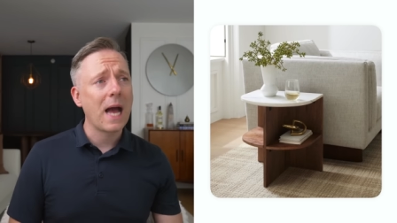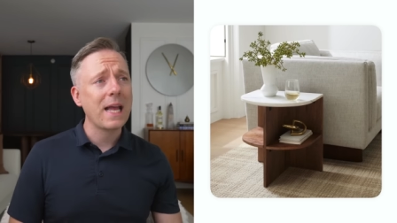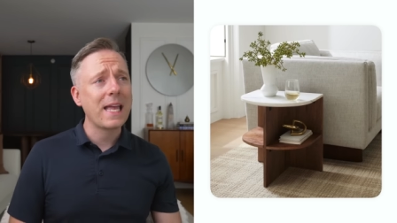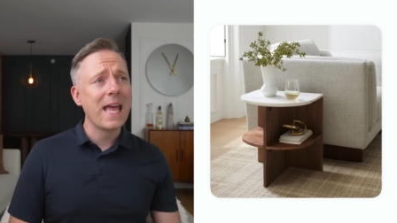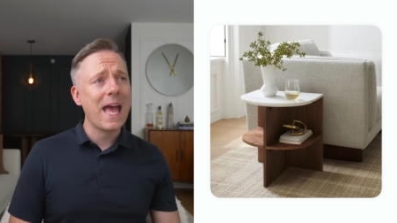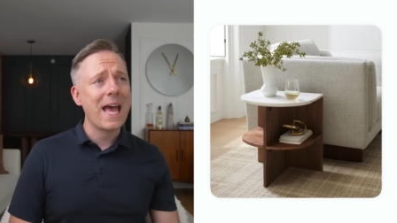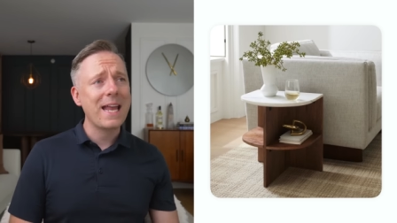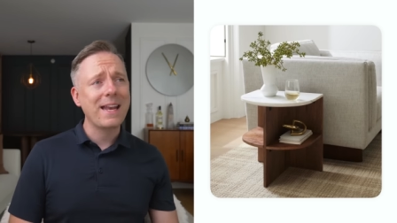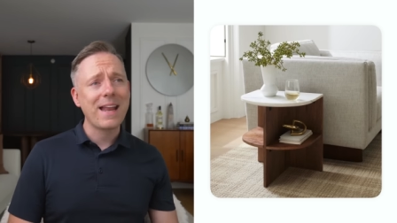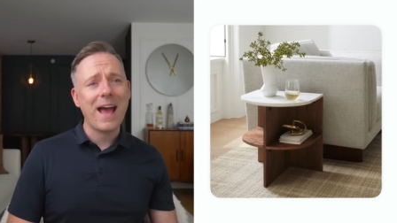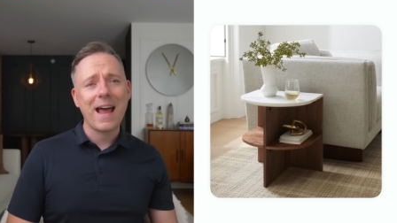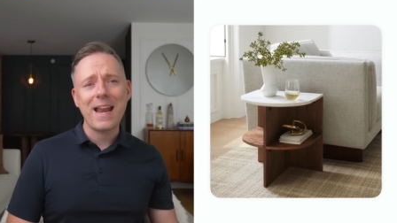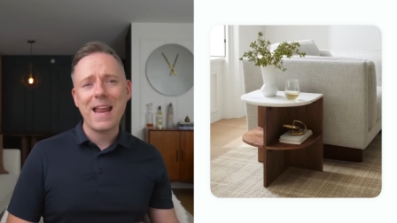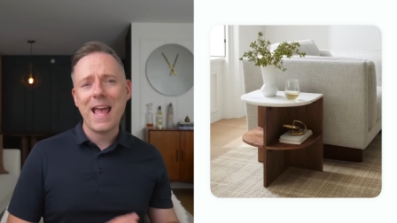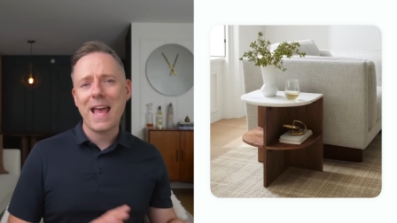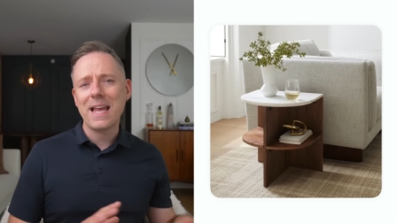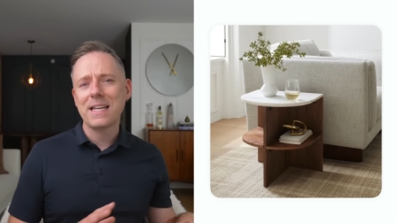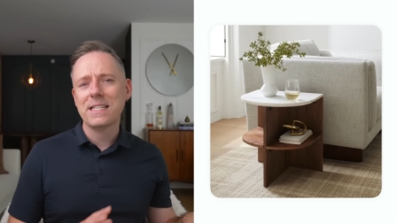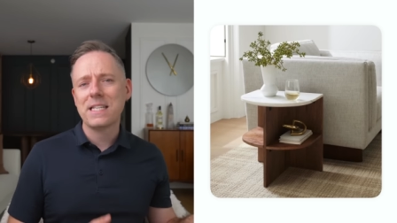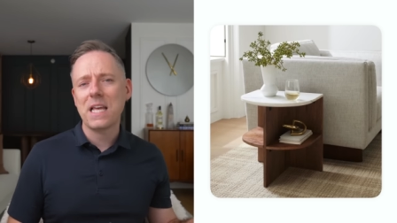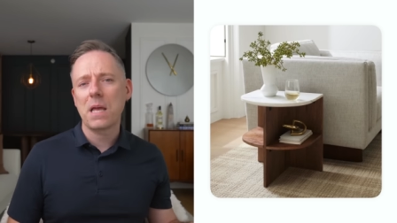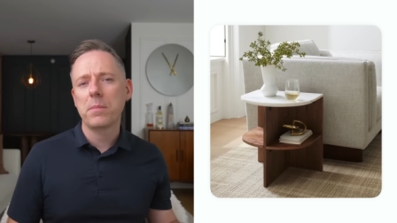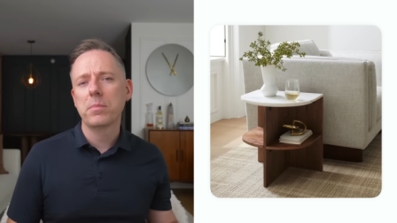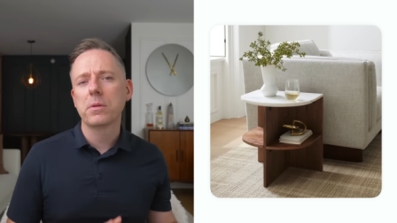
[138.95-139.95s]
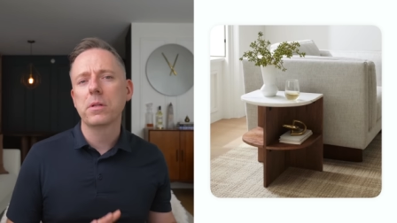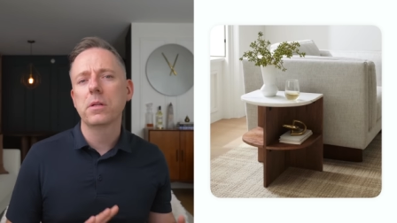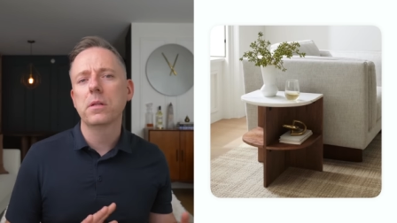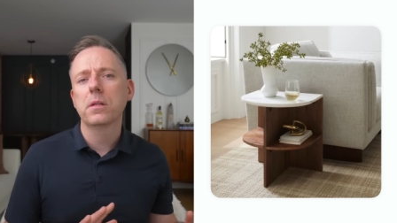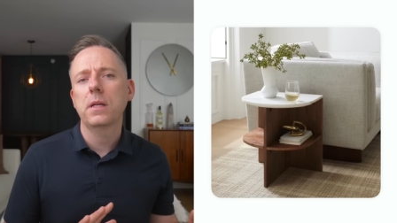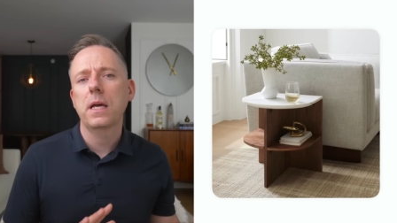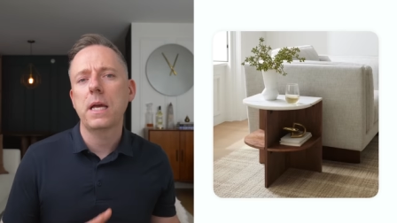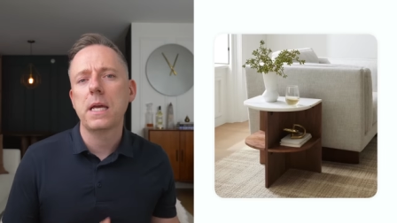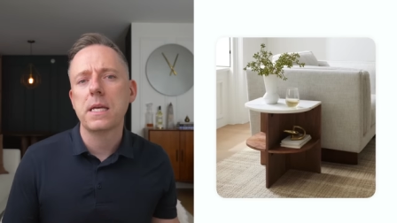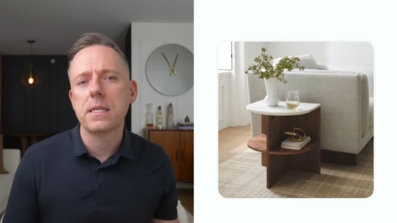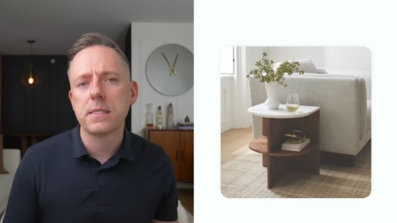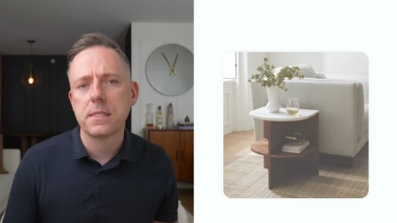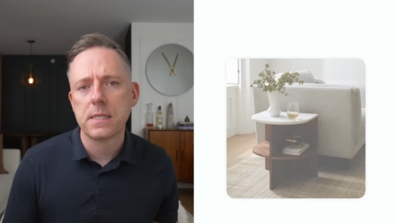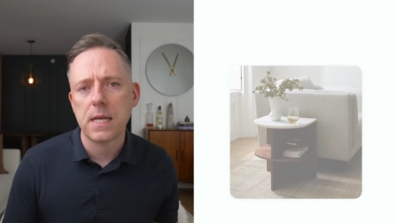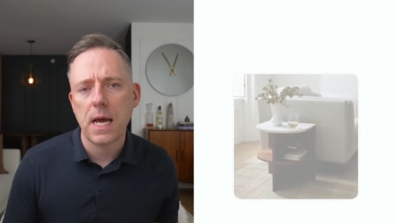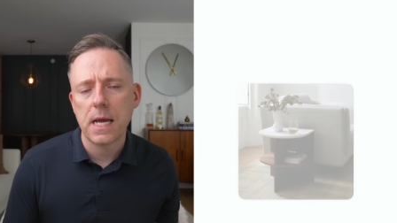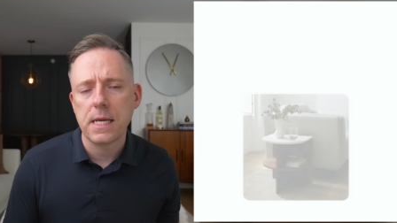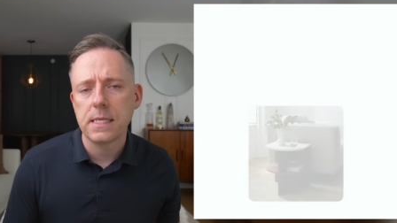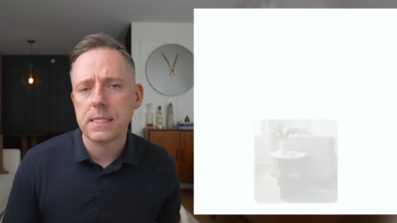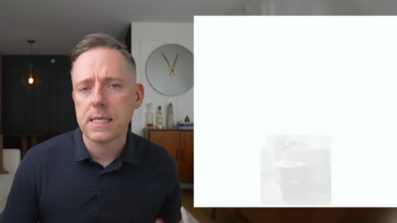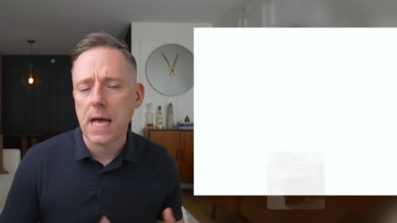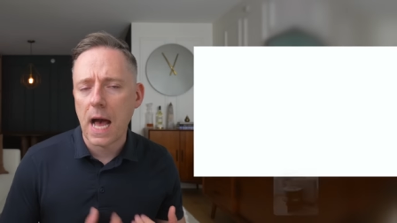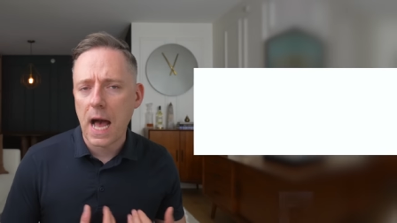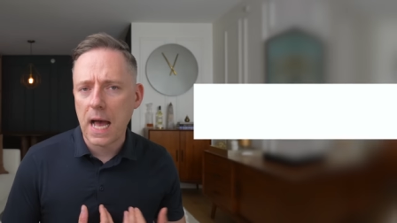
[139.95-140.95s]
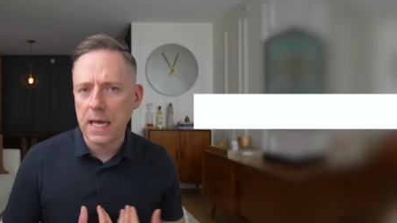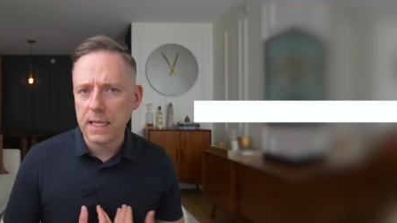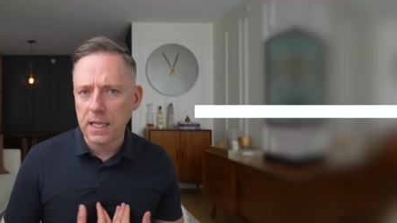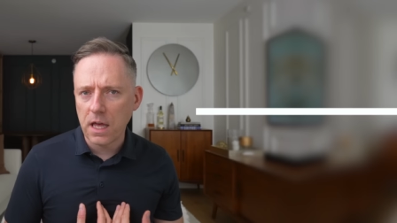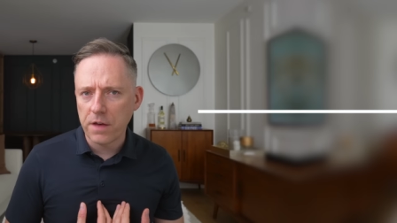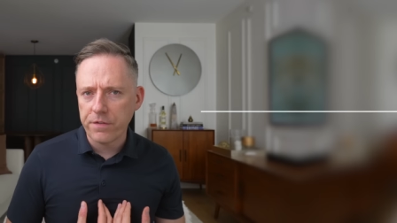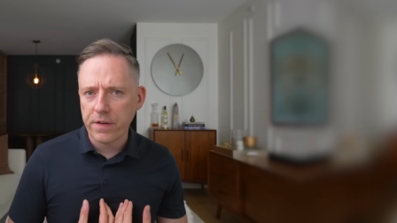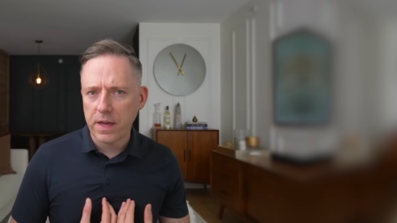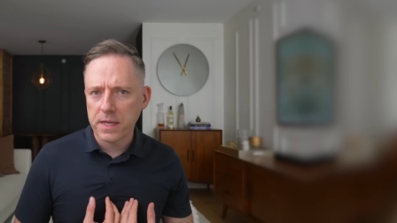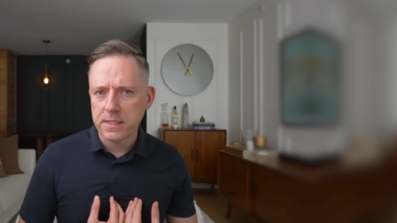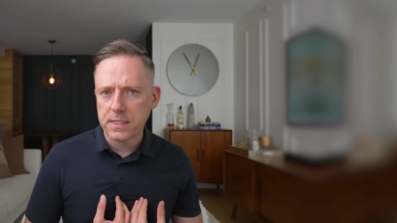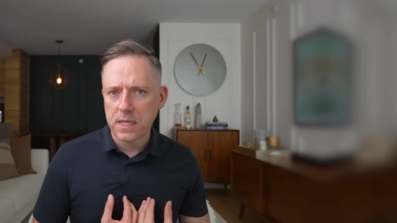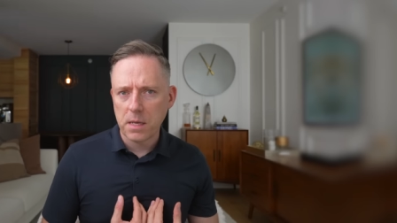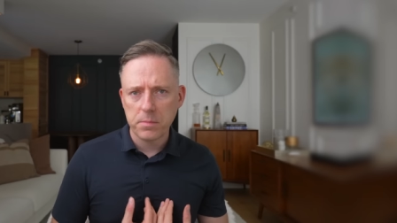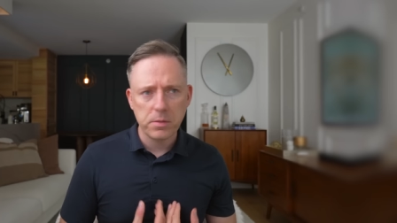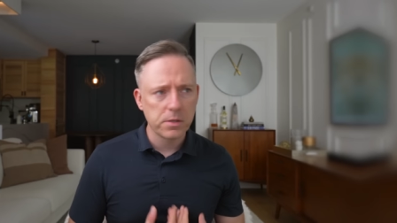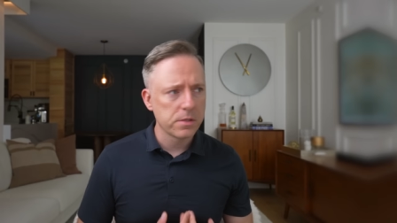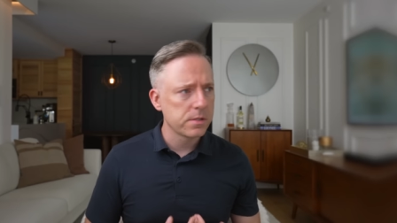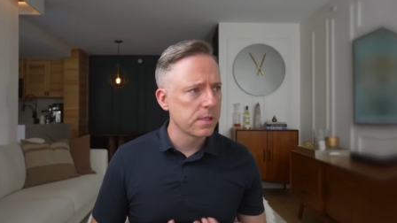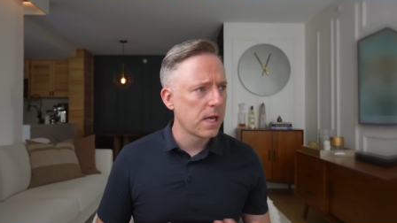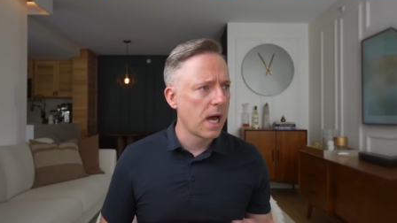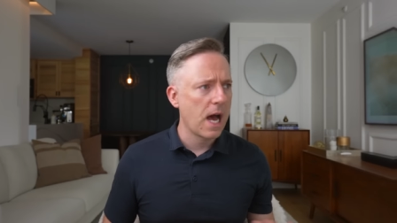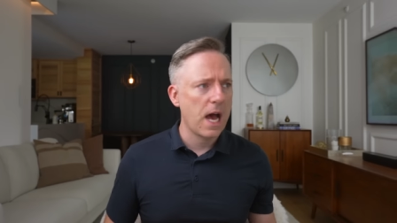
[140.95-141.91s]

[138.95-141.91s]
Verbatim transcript: Again, an end table is nice. I love end tables.